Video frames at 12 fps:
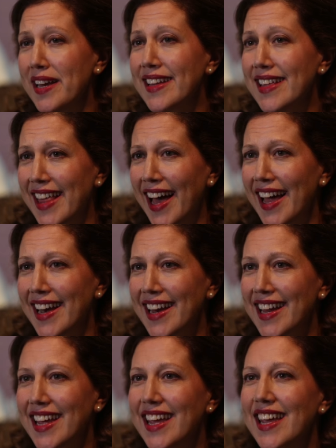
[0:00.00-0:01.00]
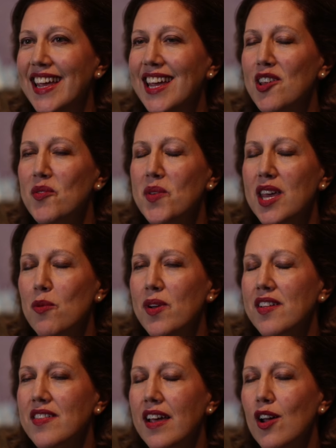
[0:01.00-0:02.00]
he did that, he, he was